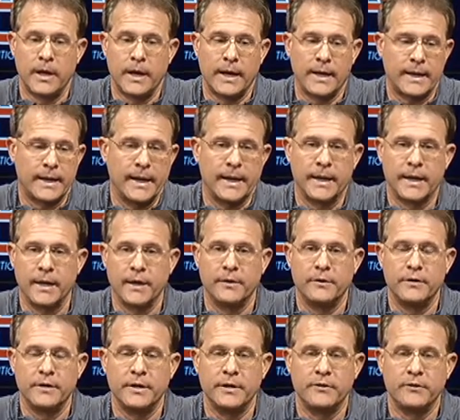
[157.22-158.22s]
I can't
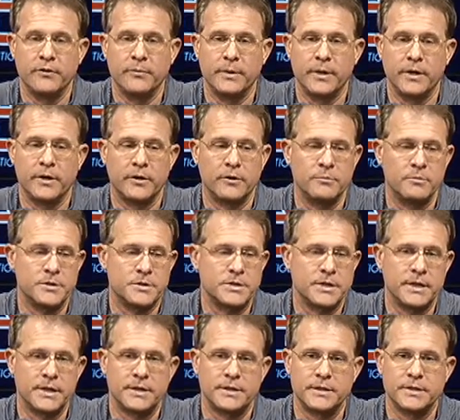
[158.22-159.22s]
guarantee he's going to be 100
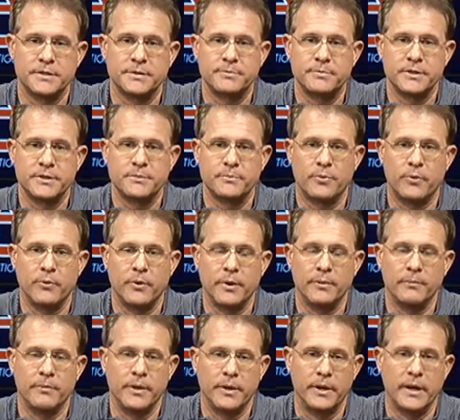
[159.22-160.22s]
percent at this this point,
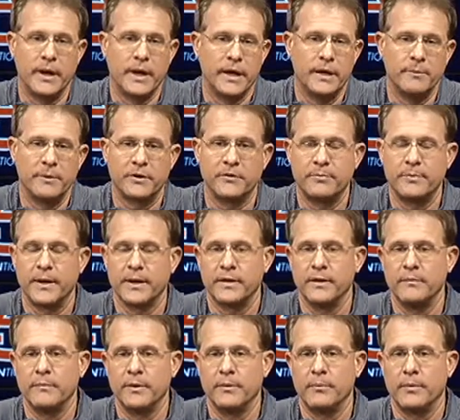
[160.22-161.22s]
but I am
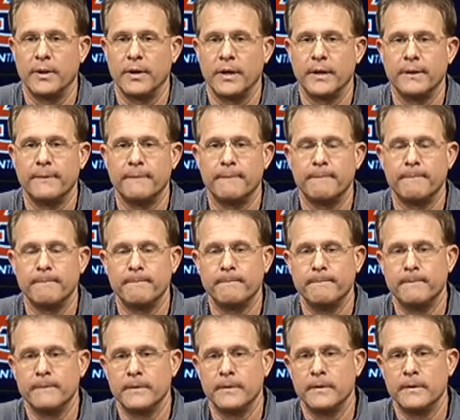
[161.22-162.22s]
expecting him to play.
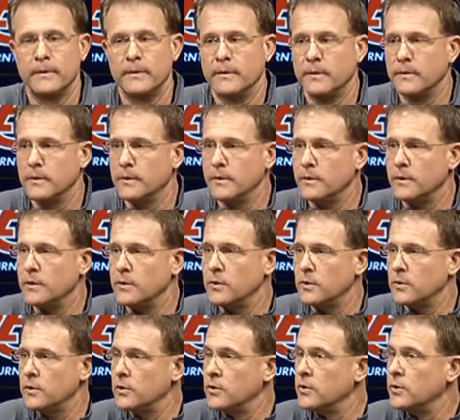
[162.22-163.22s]
Will you, will you
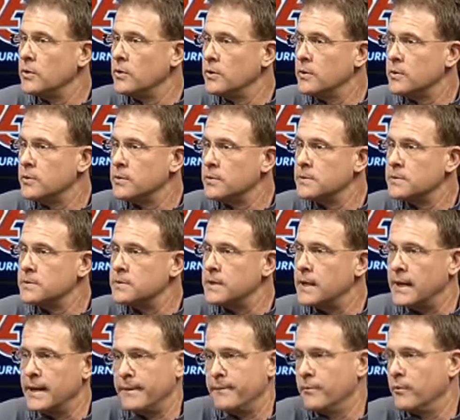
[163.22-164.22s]
start him
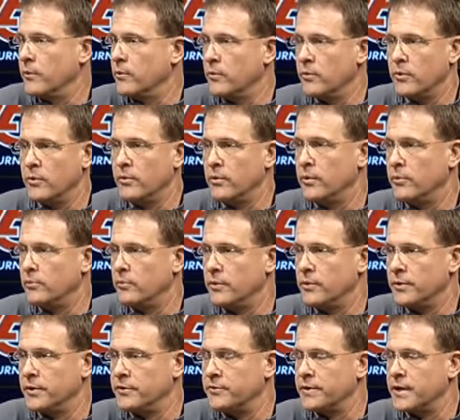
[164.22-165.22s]
or? I, we'll, we'll,
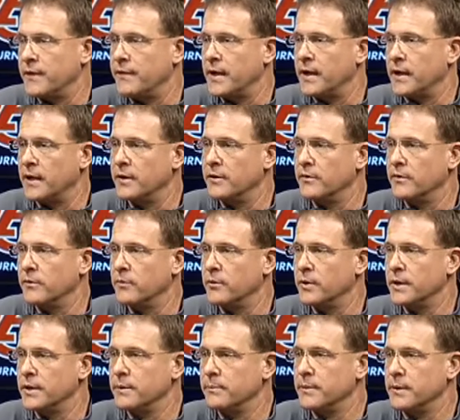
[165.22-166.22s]
we'll decide that later in the
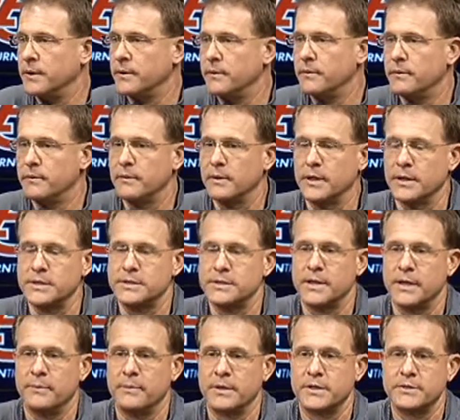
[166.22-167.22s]
week, but like I
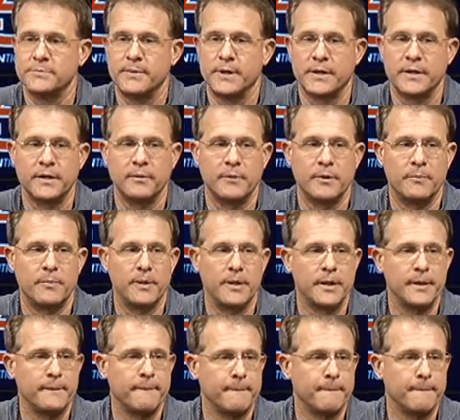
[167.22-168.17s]
said, I'm expecting him to play